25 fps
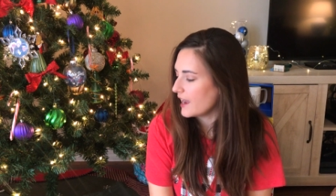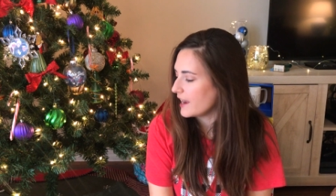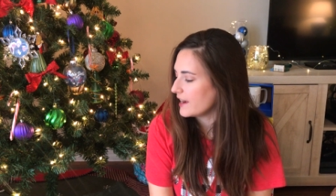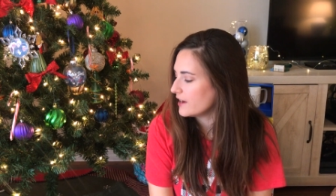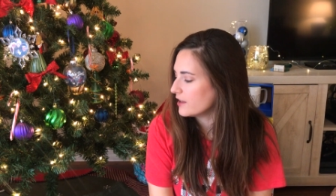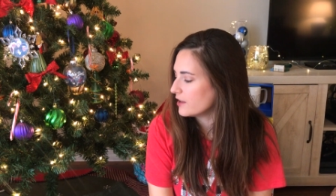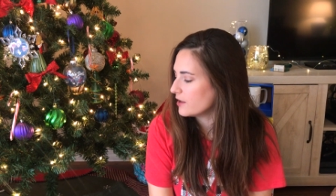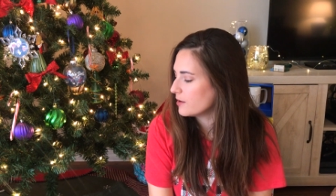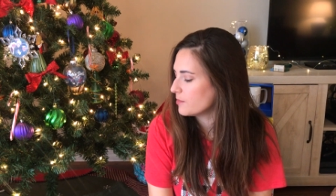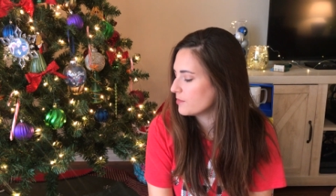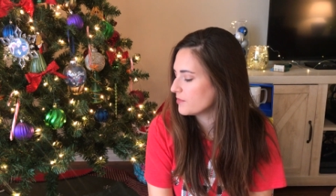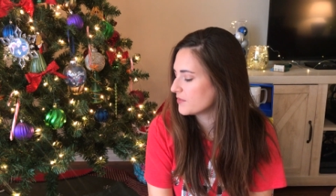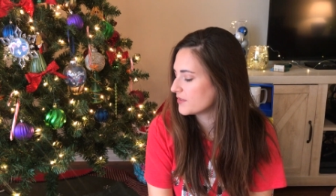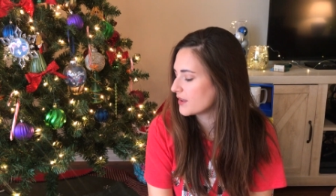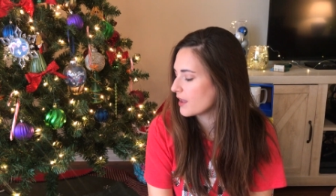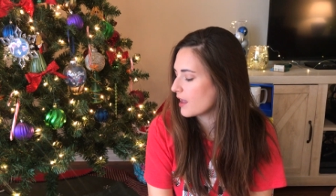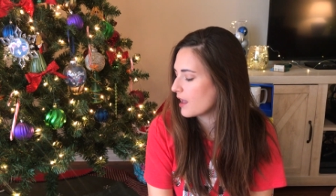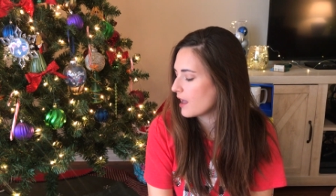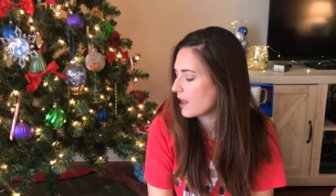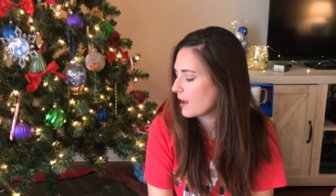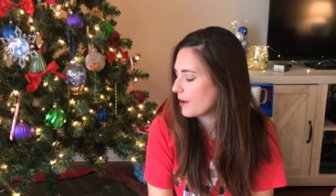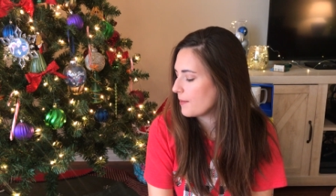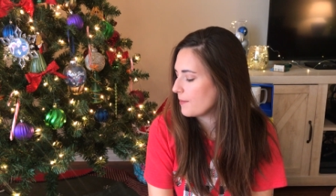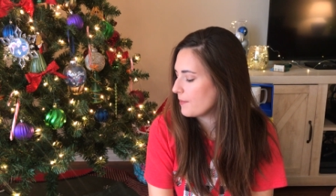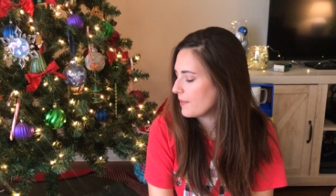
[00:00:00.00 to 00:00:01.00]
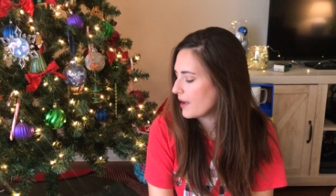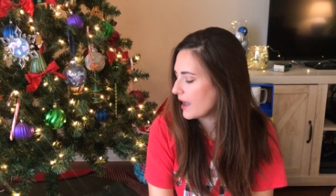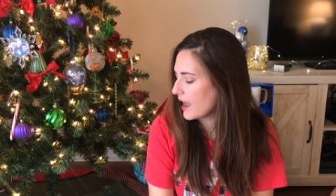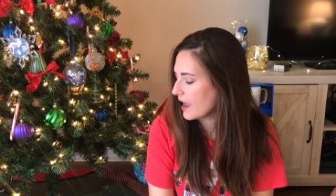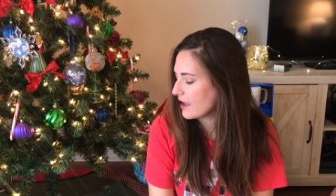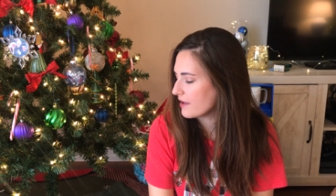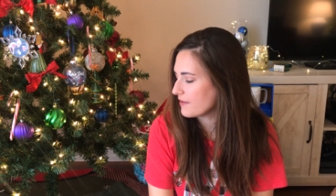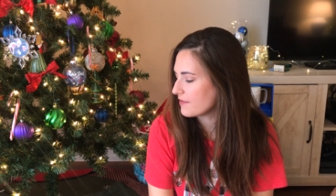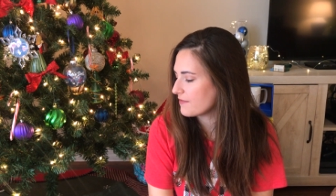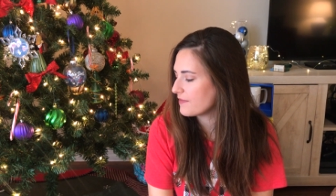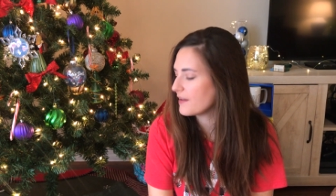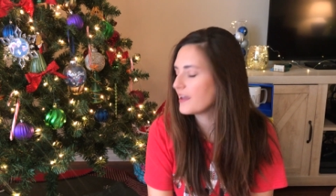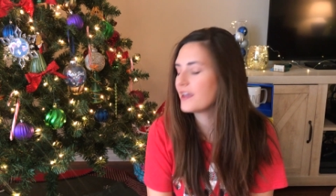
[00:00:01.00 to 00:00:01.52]
items,
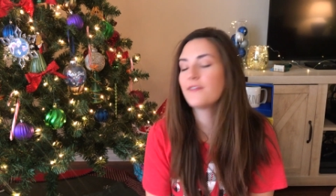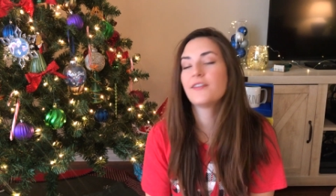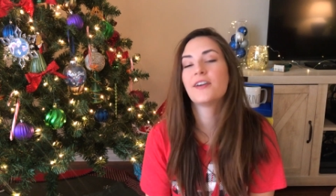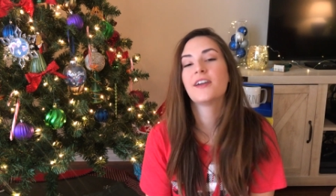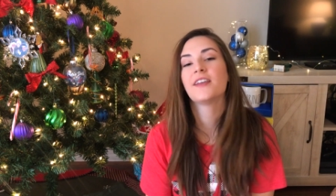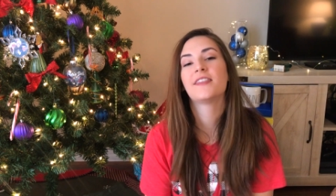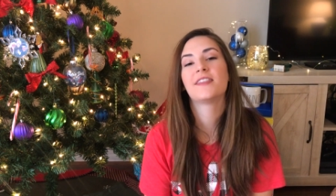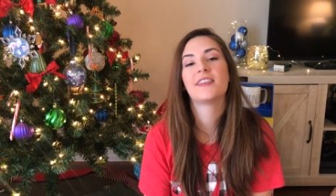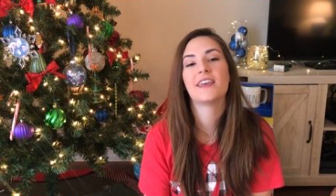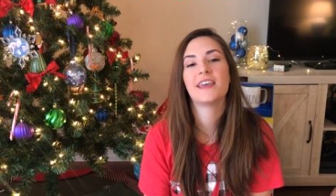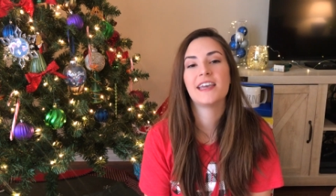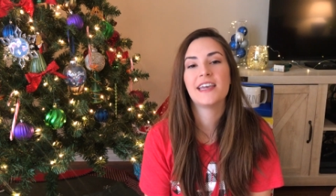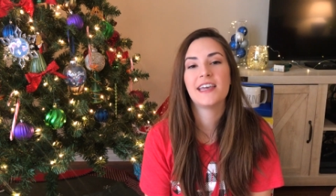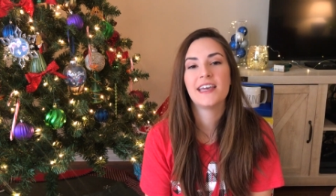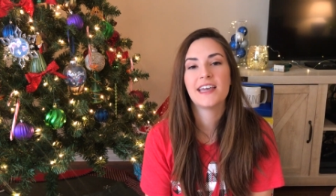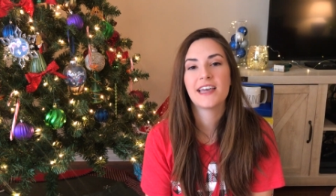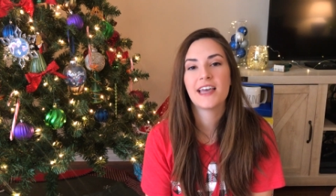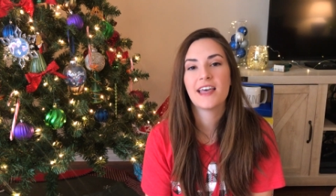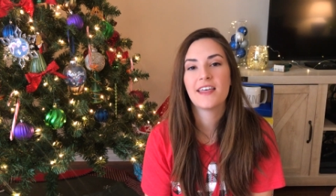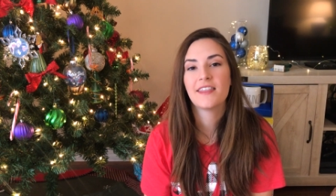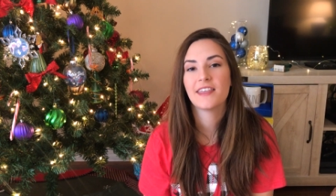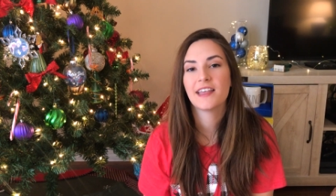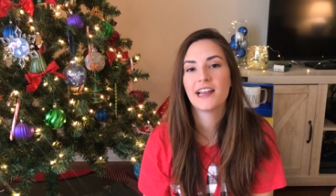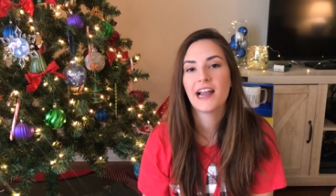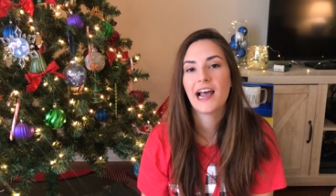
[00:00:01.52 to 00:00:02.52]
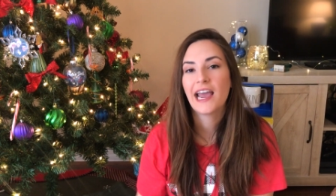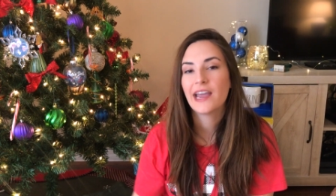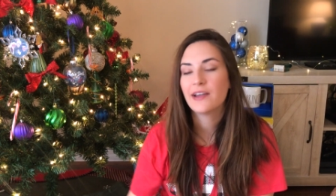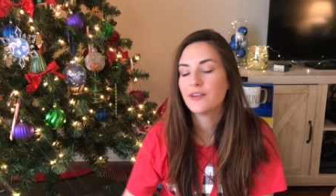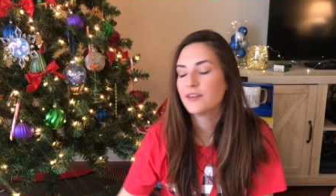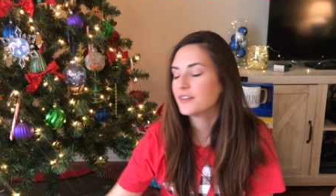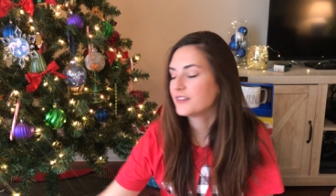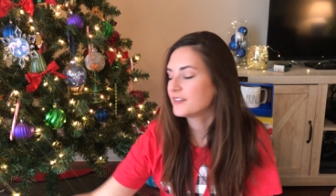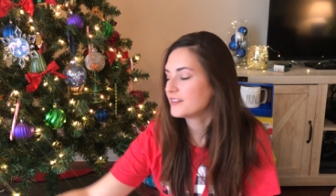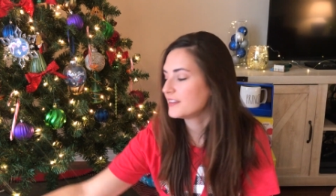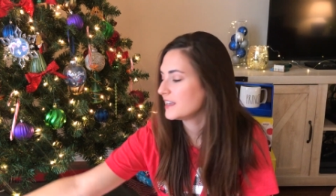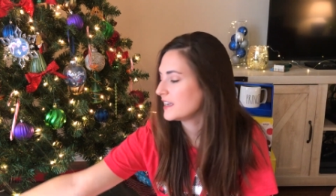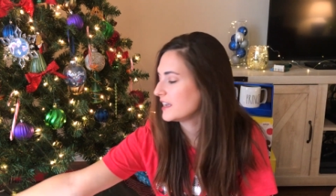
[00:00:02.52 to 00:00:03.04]
my favorite thing that I
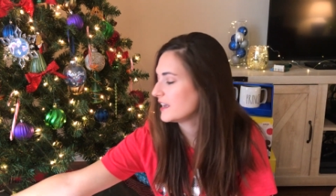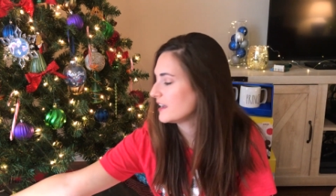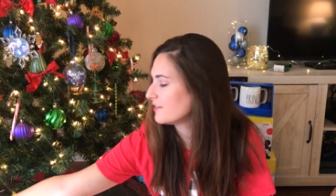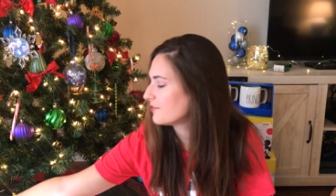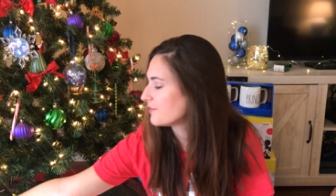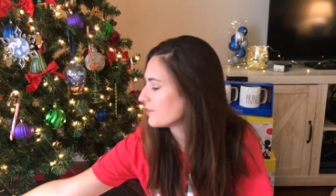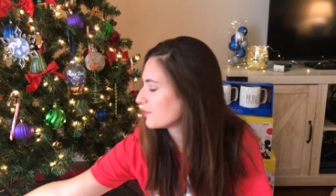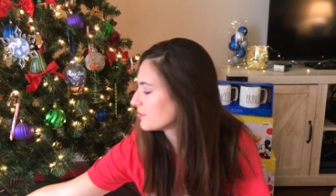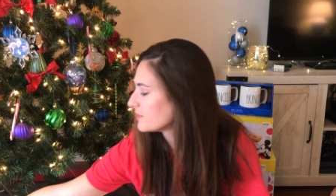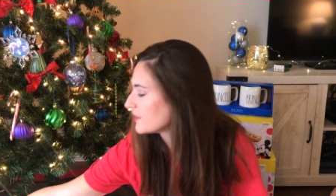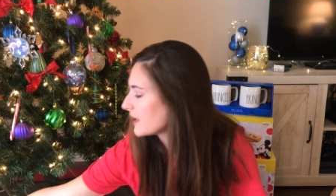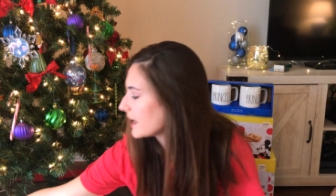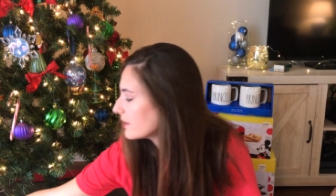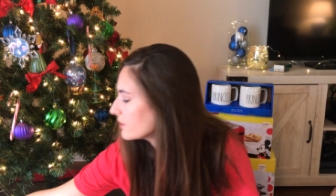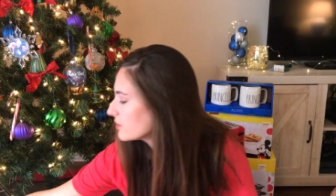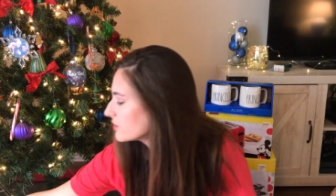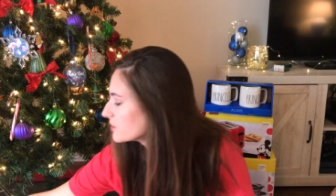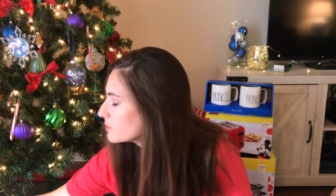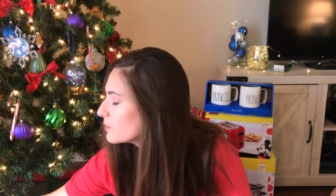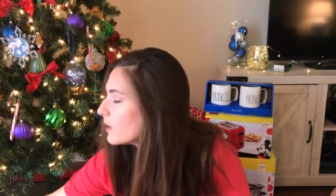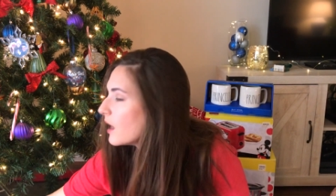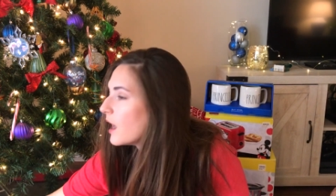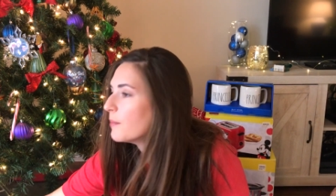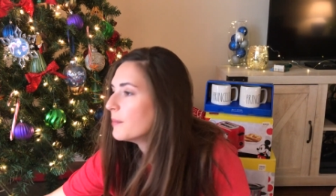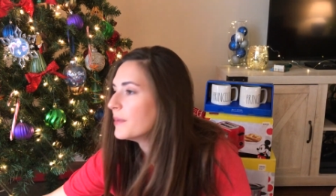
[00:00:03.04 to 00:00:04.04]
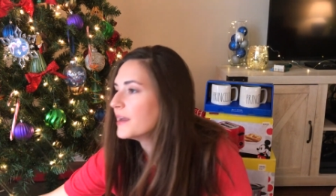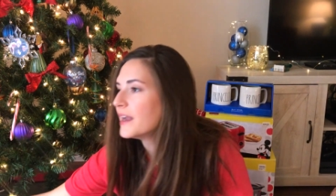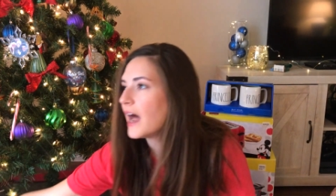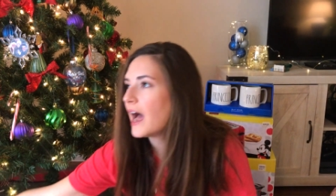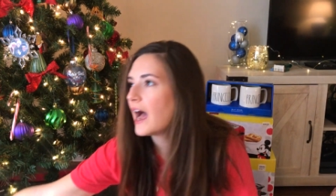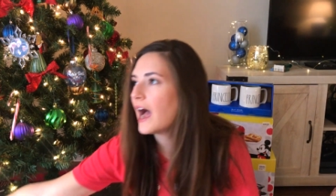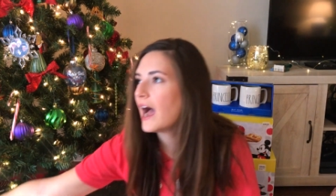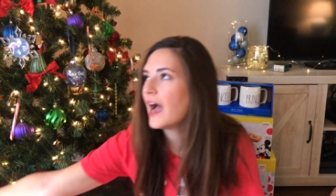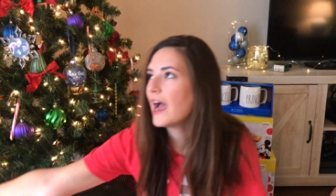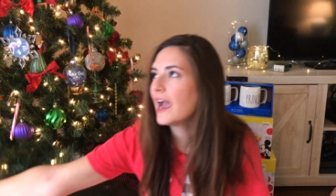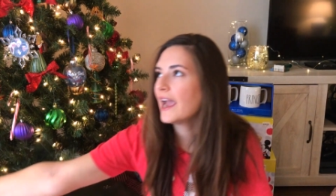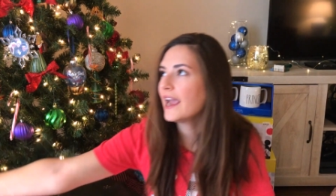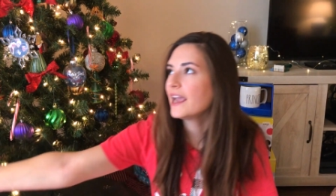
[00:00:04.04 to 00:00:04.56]
received from Tyler's mom, and
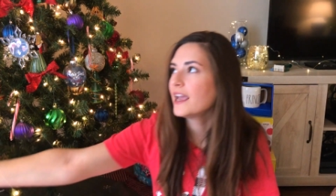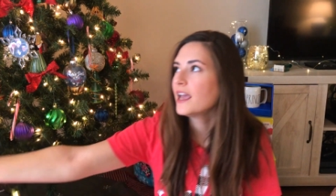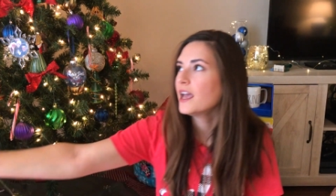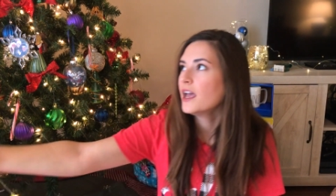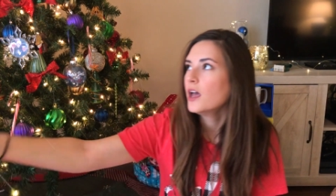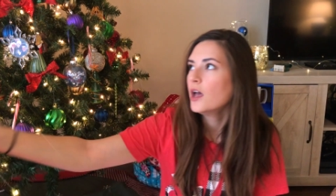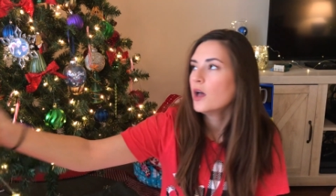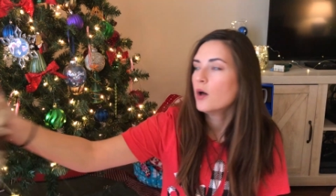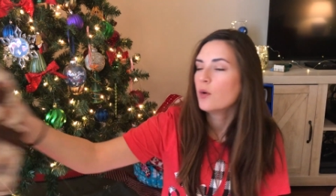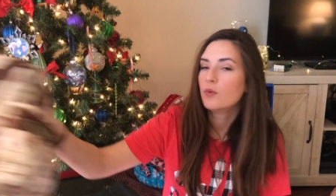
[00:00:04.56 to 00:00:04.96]
I